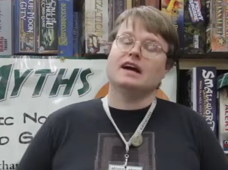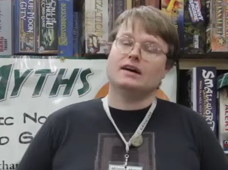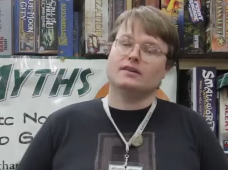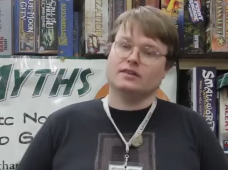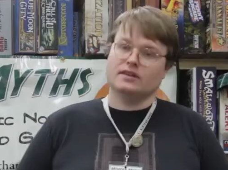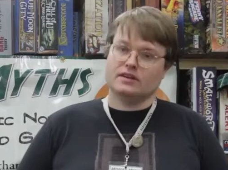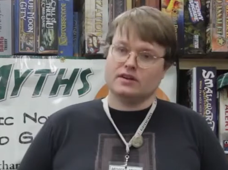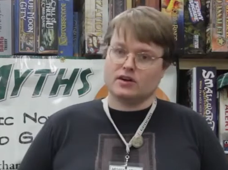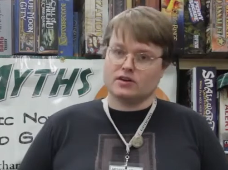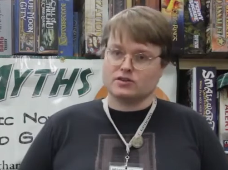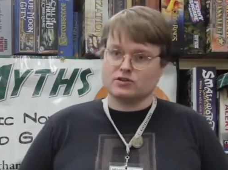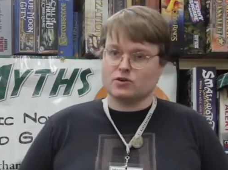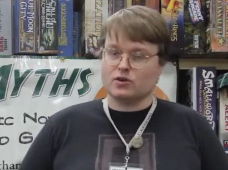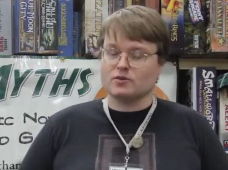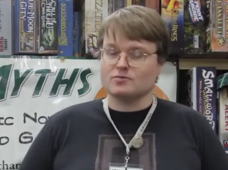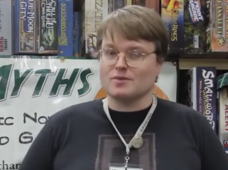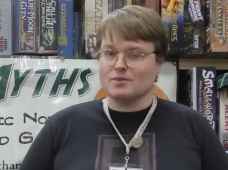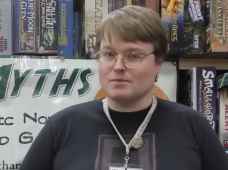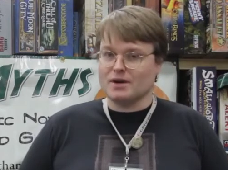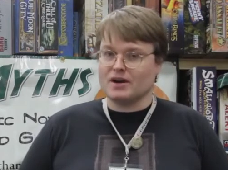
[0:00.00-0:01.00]
down in our
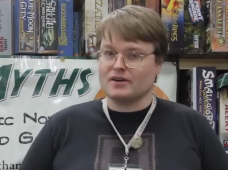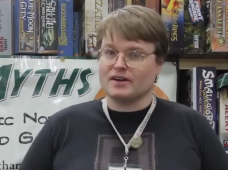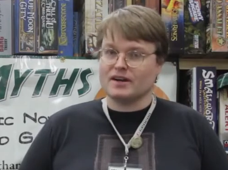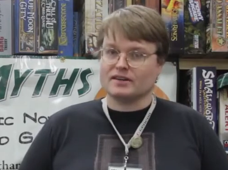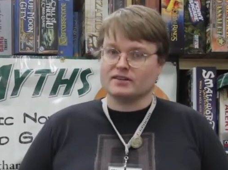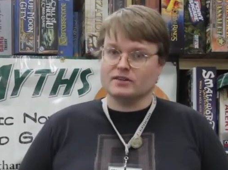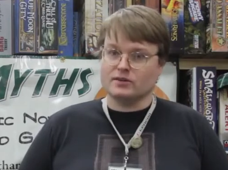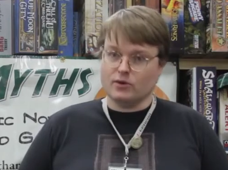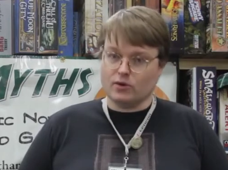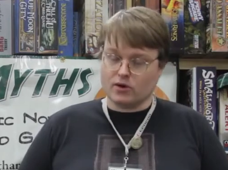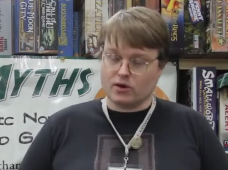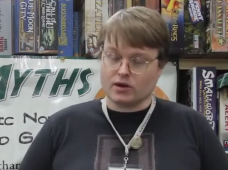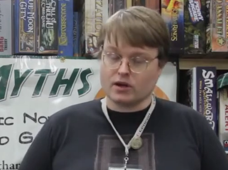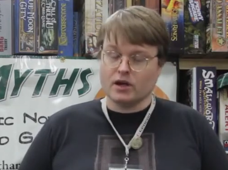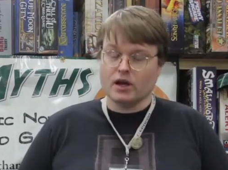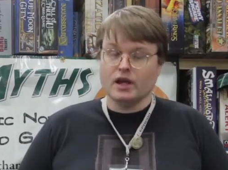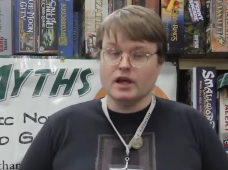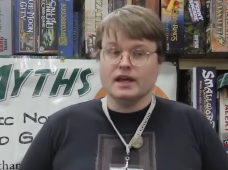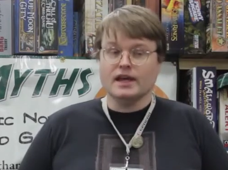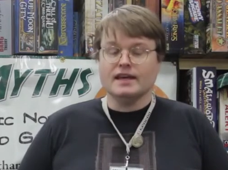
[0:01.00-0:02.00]
store in Mamaroneck, New York,
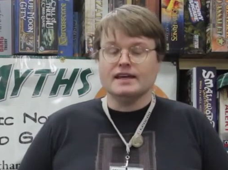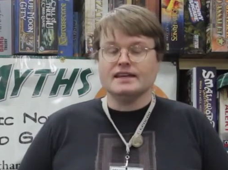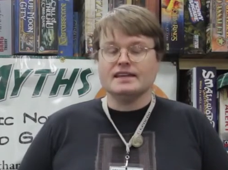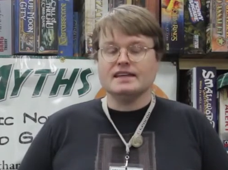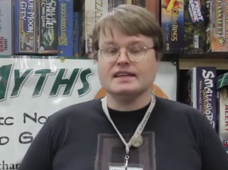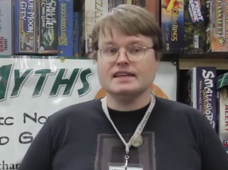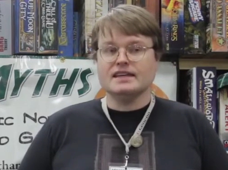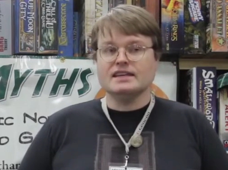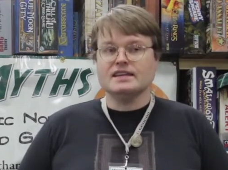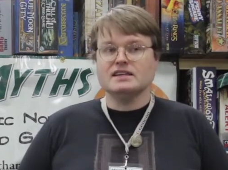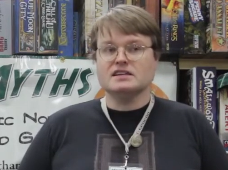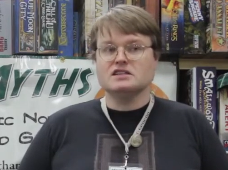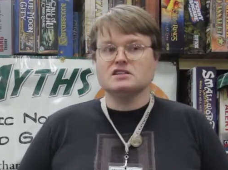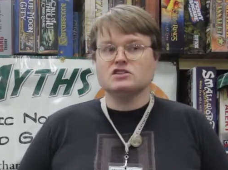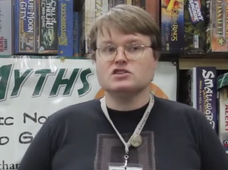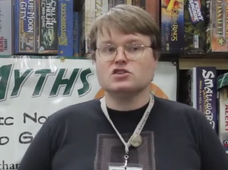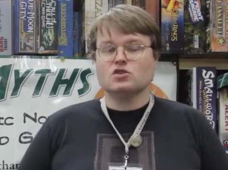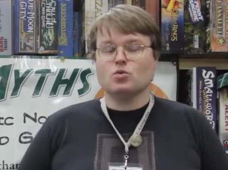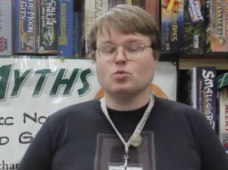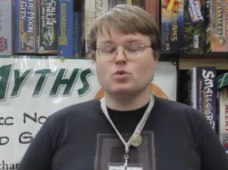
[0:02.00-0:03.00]

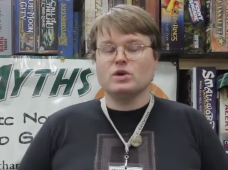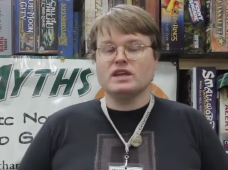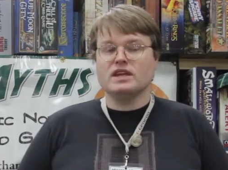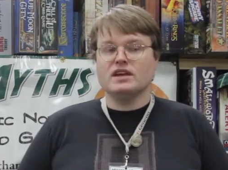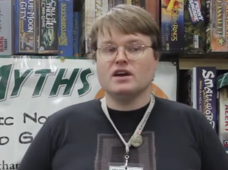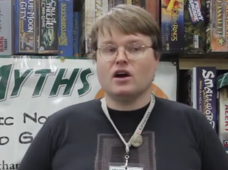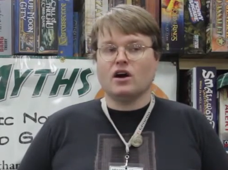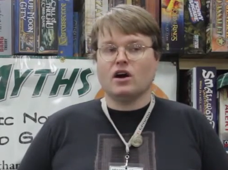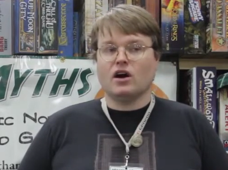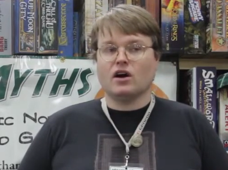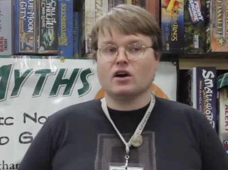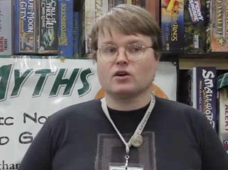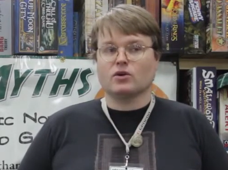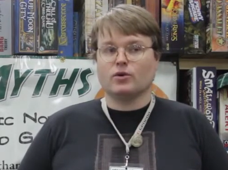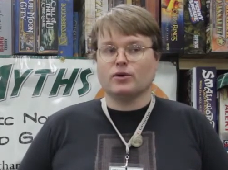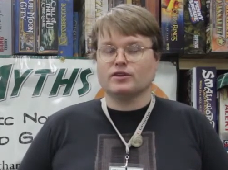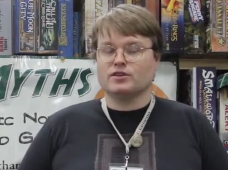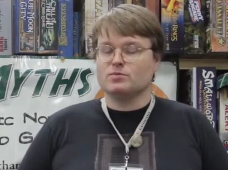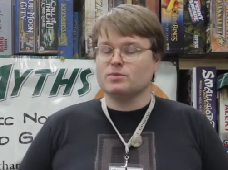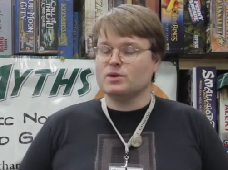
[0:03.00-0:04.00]
is we are
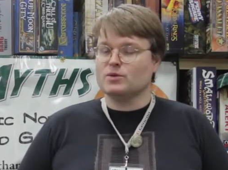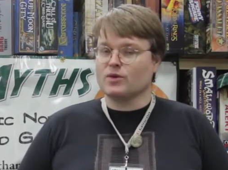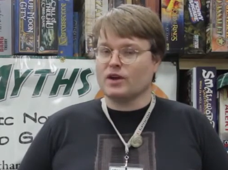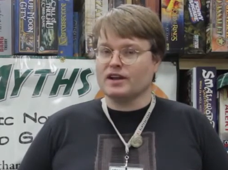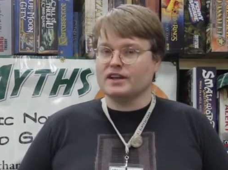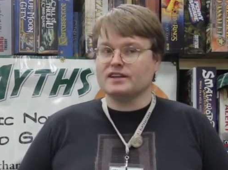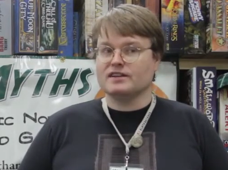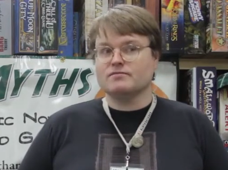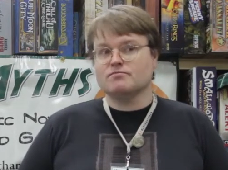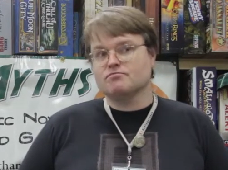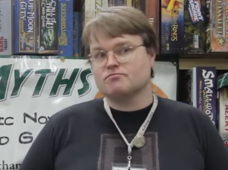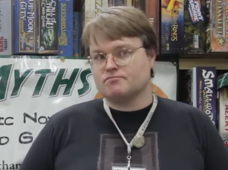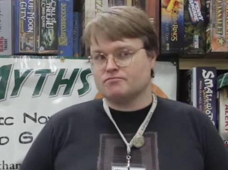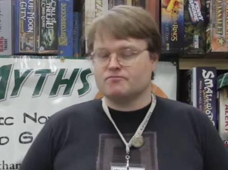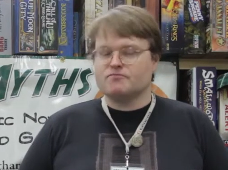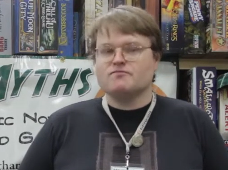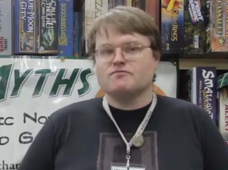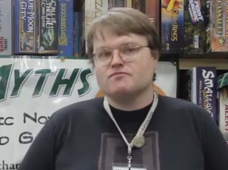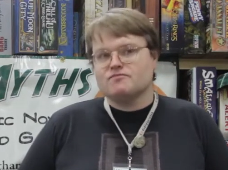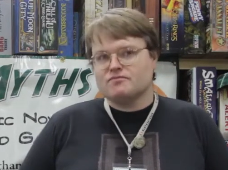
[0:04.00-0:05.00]
going to be running
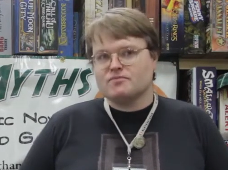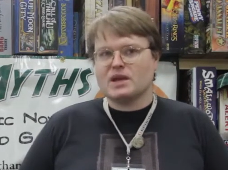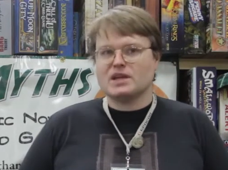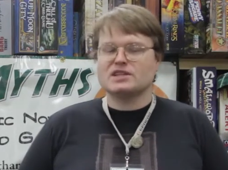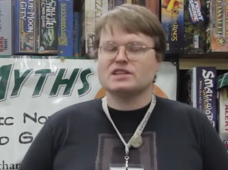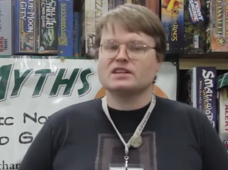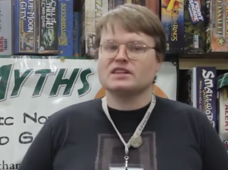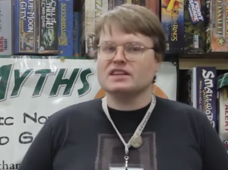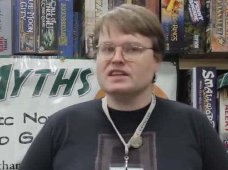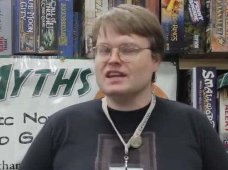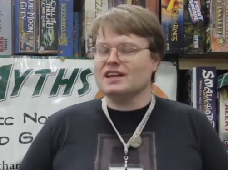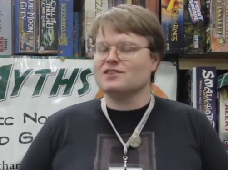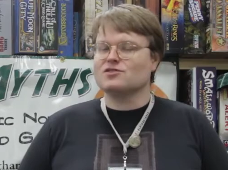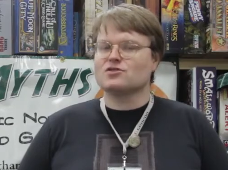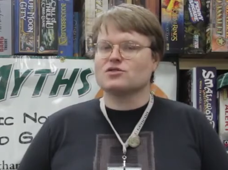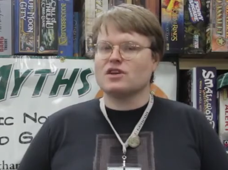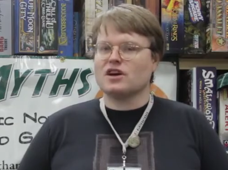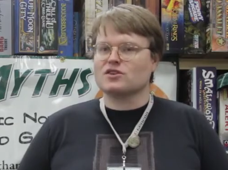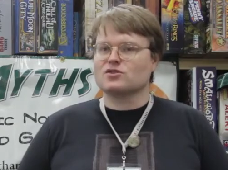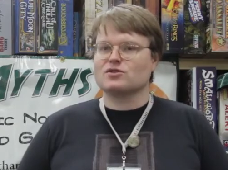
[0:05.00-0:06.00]
basically
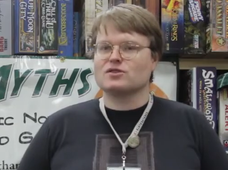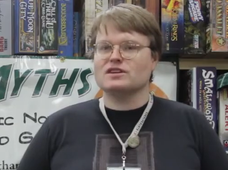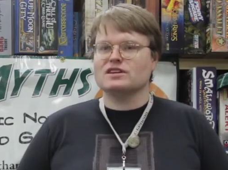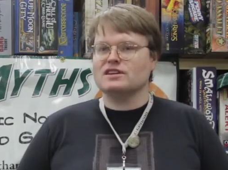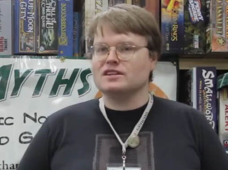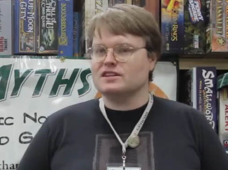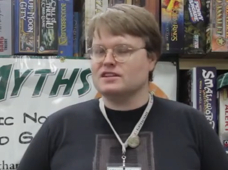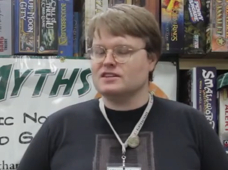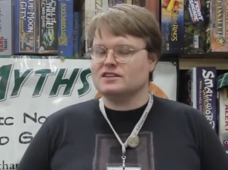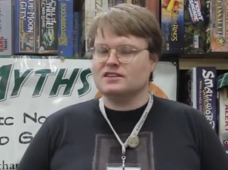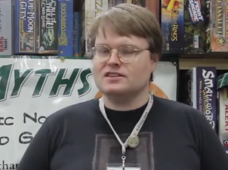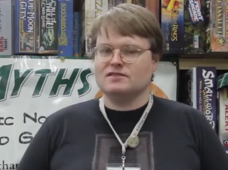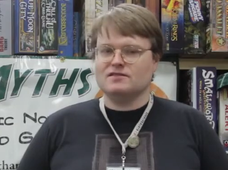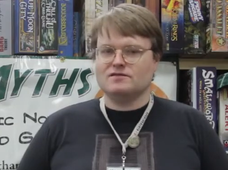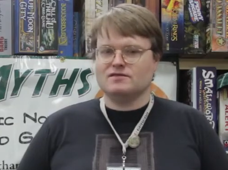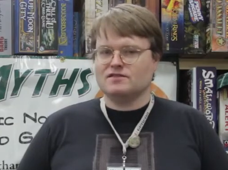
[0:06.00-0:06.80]
introductory